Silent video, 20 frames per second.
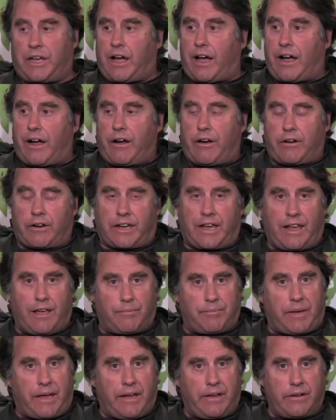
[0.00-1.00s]
We hire
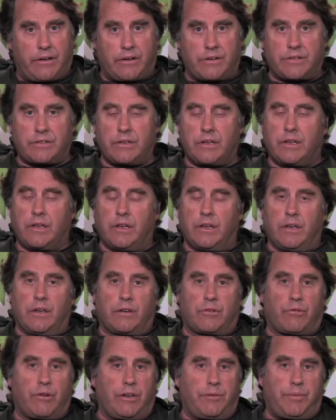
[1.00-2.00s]
campaigners.
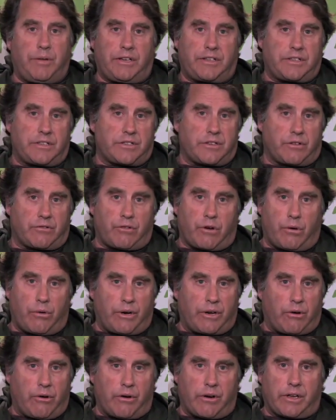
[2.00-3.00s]
Greenpeace is a
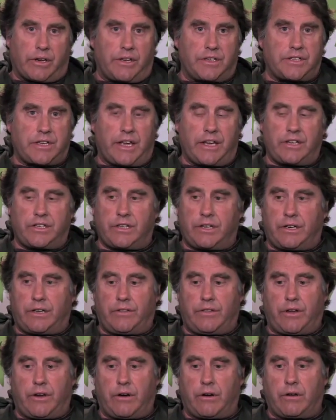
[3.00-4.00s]
growing organization
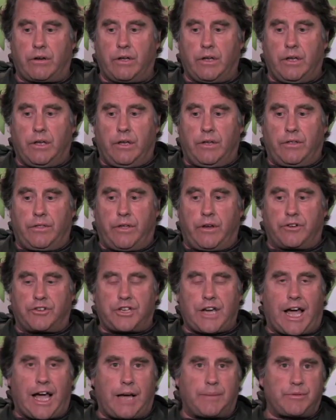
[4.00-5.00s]
and they're, they're
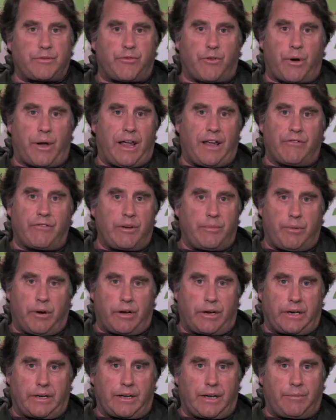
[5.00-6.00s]
jobs for
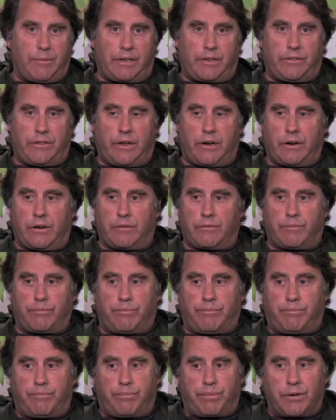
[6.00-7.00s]
everybody. I mean, they're
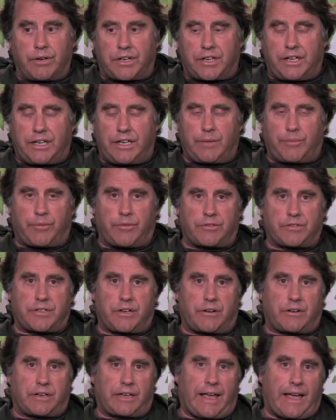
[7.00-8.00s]
bookkeepers,
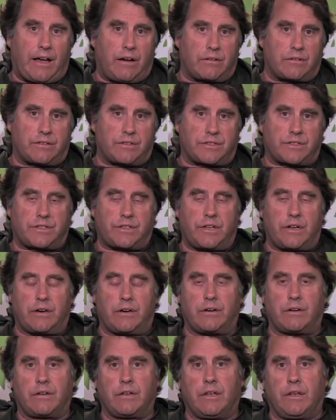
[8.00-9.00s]
they're accountants,
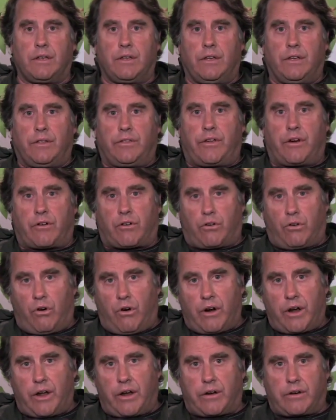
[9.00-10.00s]
they're, they're
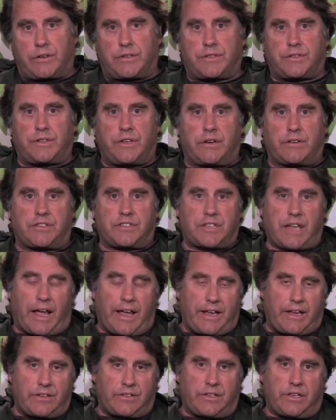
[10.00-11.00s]
lawyers, they're
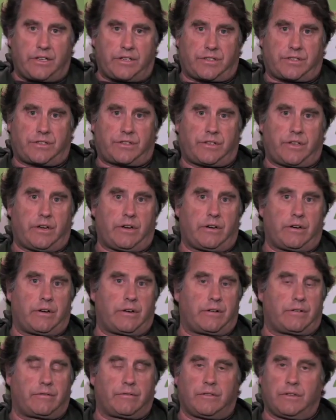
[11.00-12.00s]
scientists,
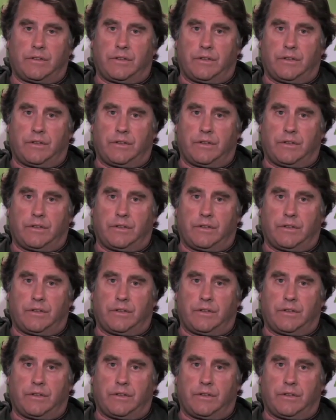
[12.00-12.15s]
they're